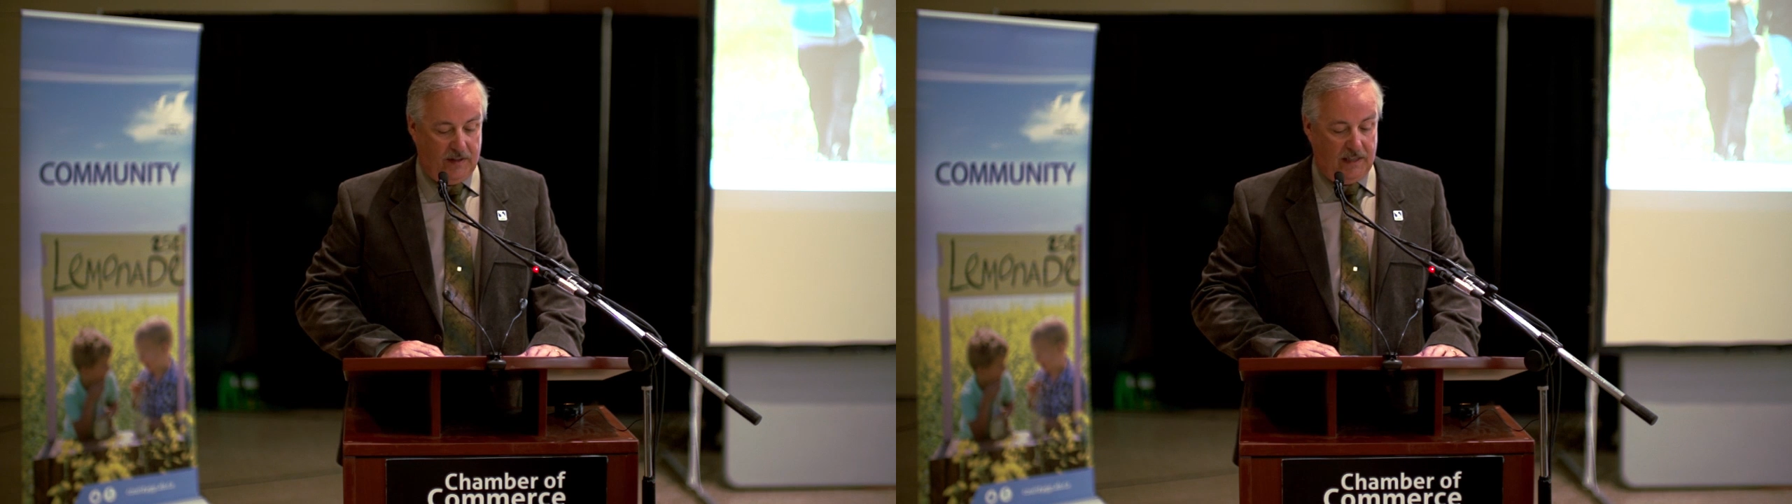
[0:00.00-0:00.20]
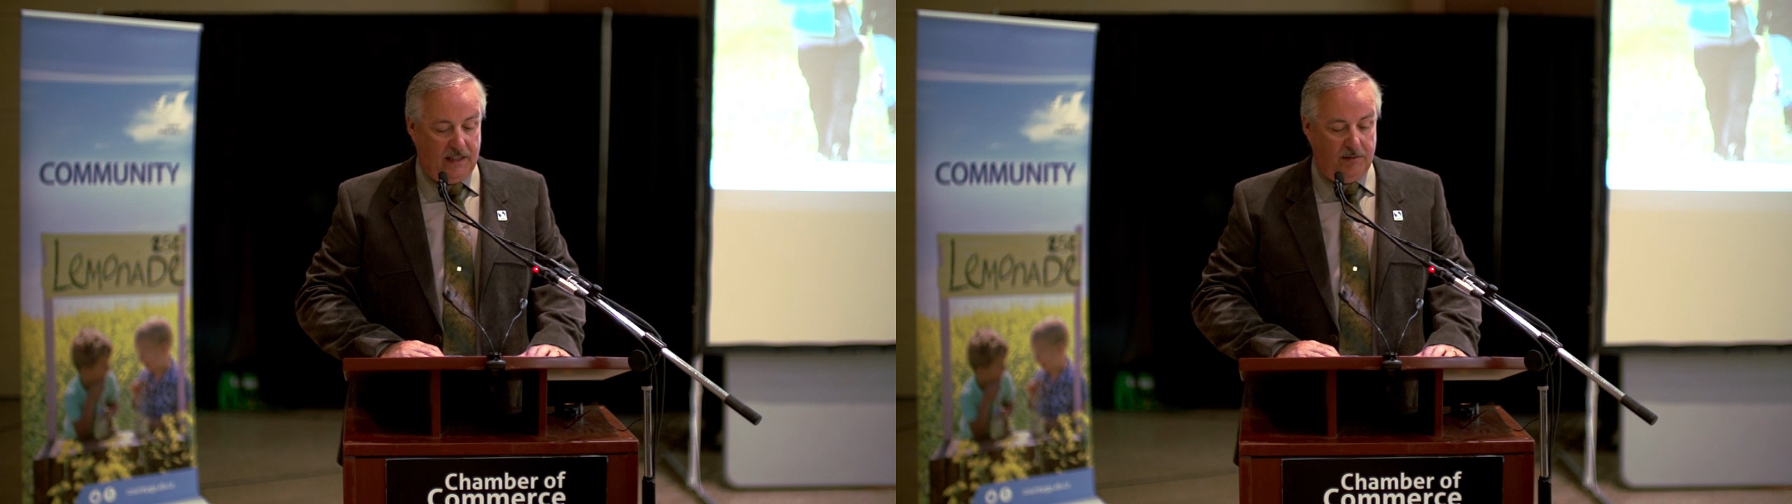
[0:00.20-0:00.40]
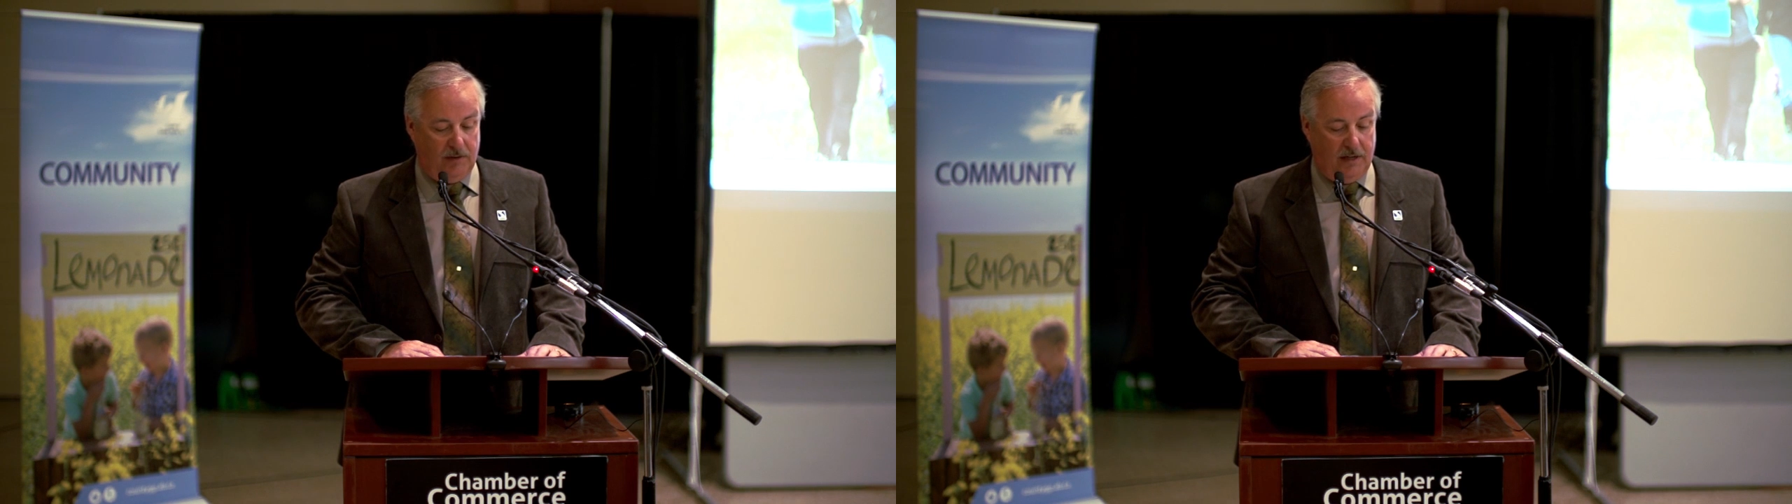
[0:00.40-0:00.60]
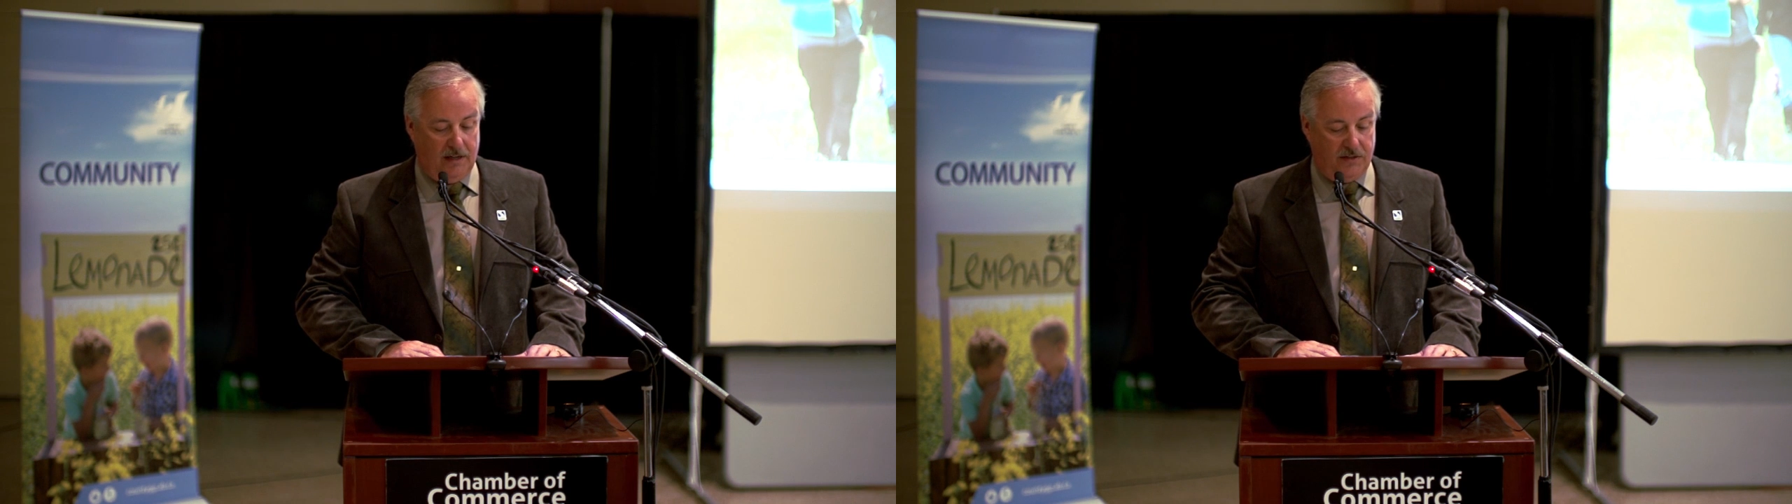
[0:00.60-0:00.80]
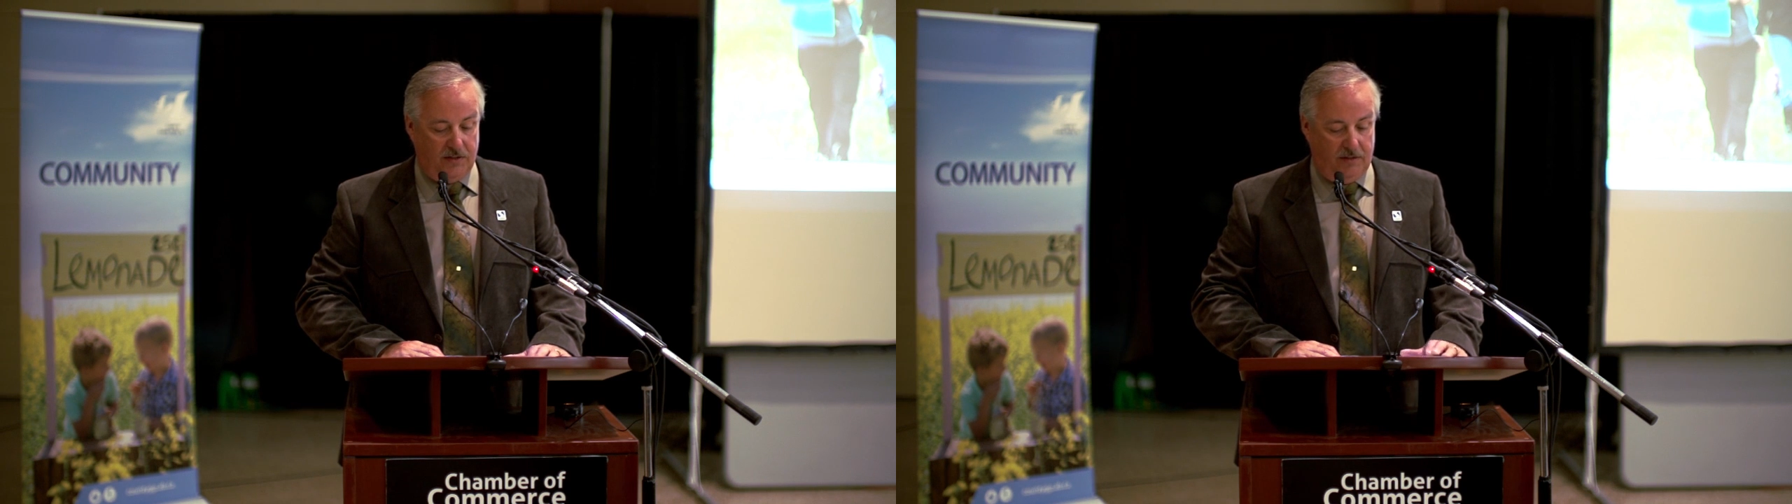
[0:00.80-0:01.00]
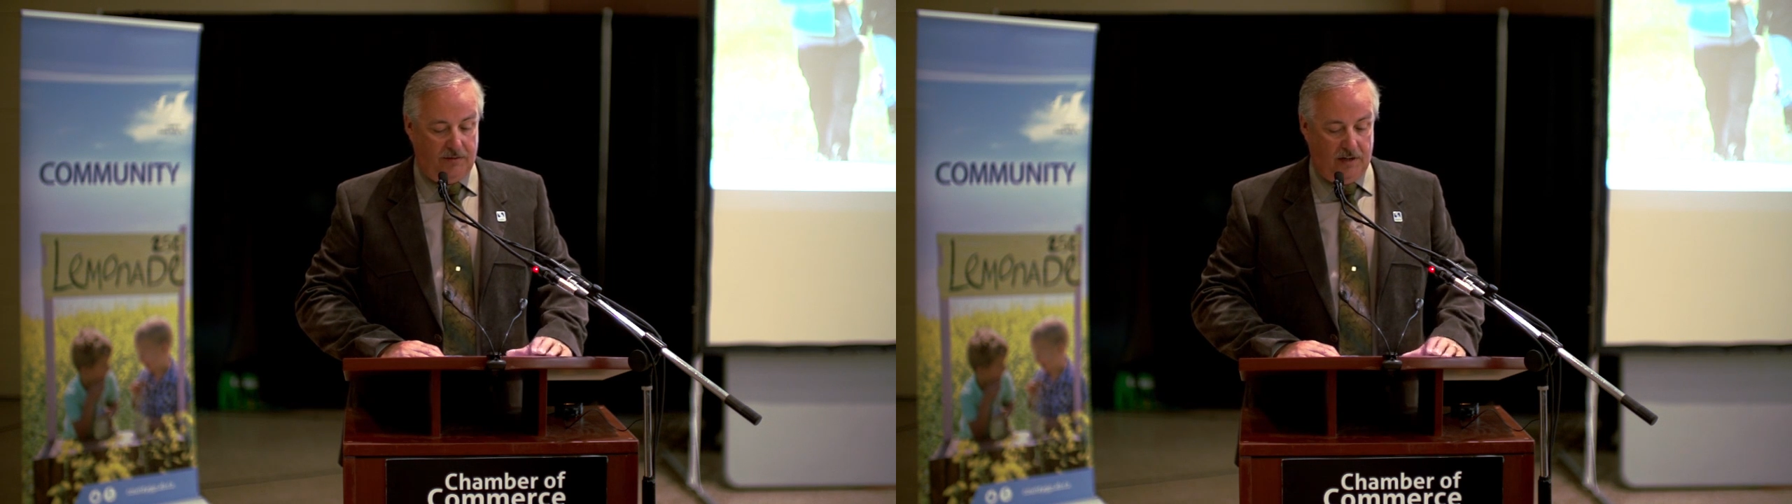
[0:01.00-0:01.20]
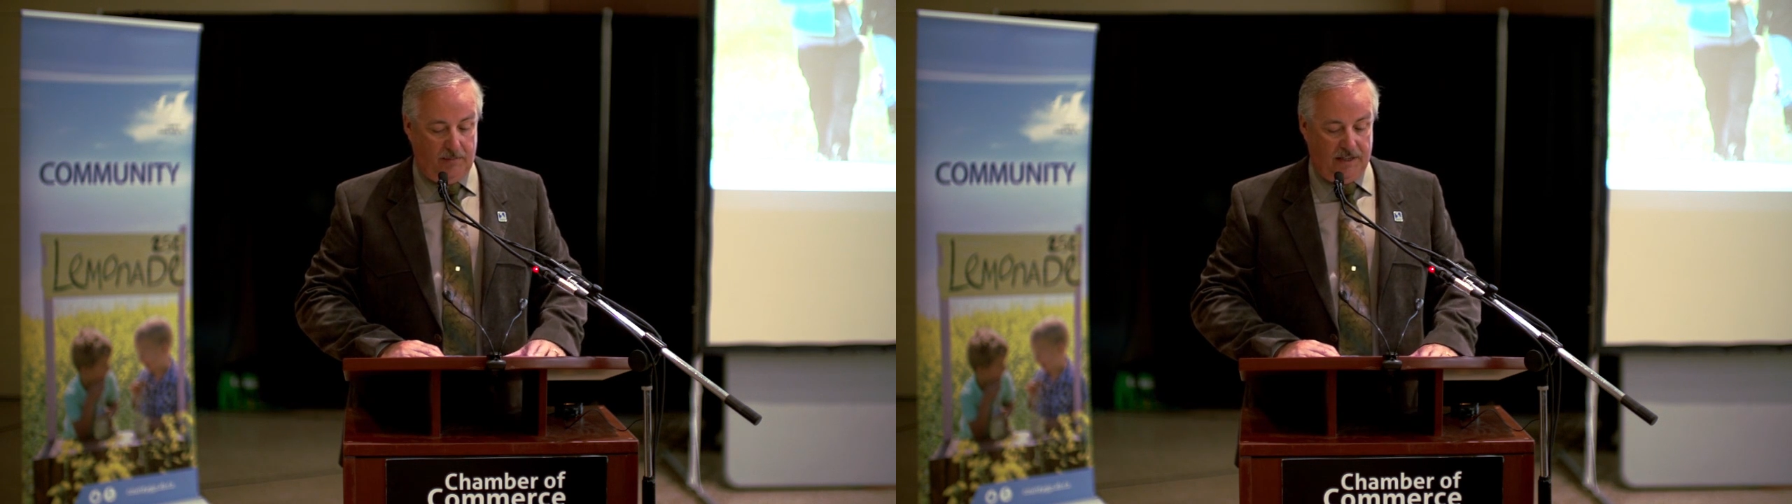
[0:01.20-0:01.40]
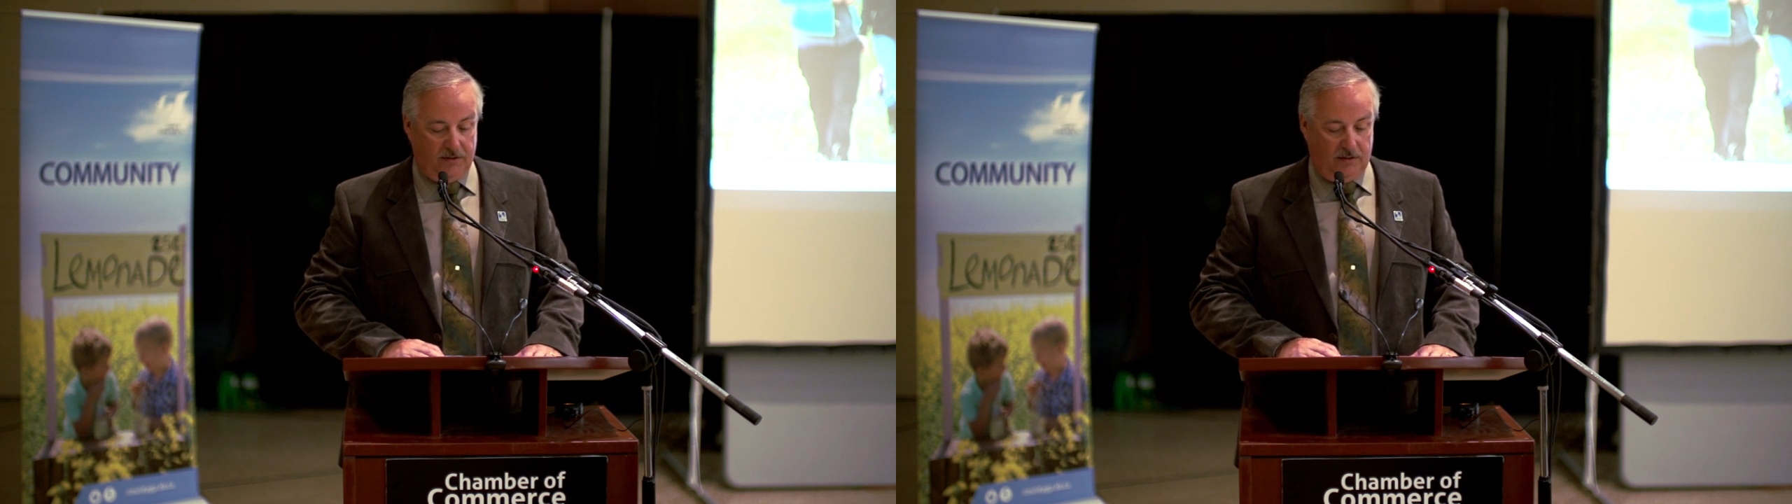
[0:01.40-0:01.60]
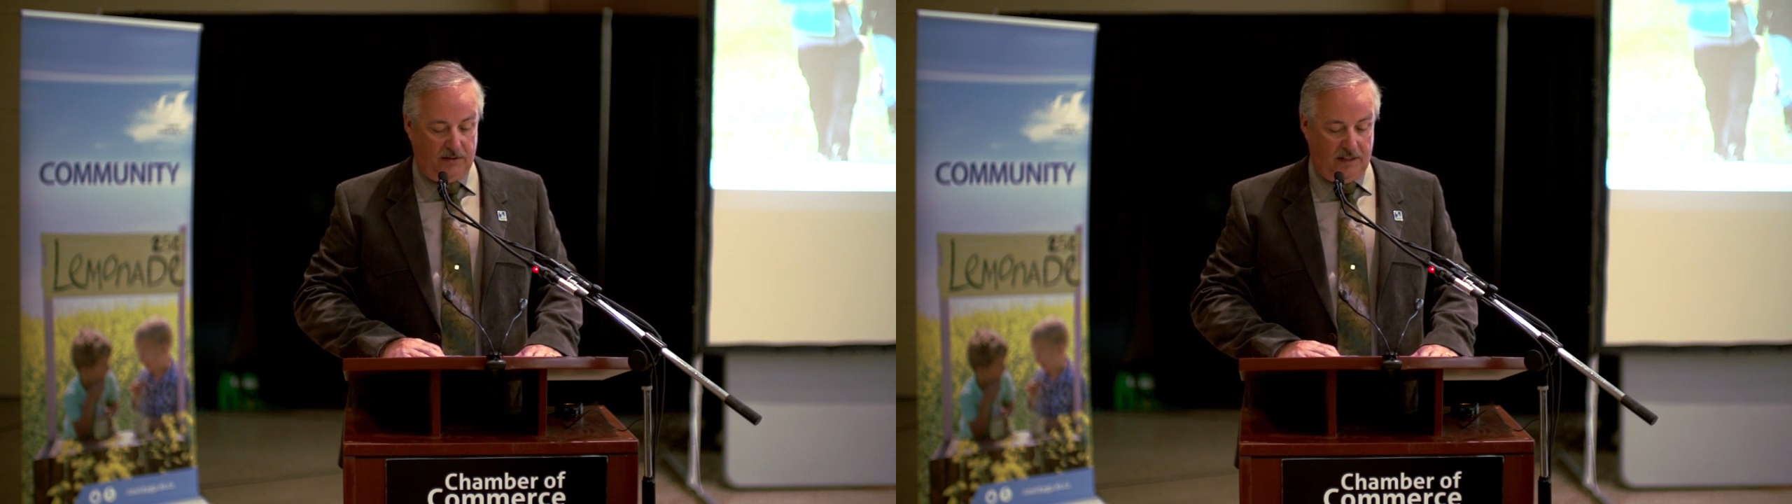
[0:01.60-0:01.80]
the Weyerhaeuser Environmental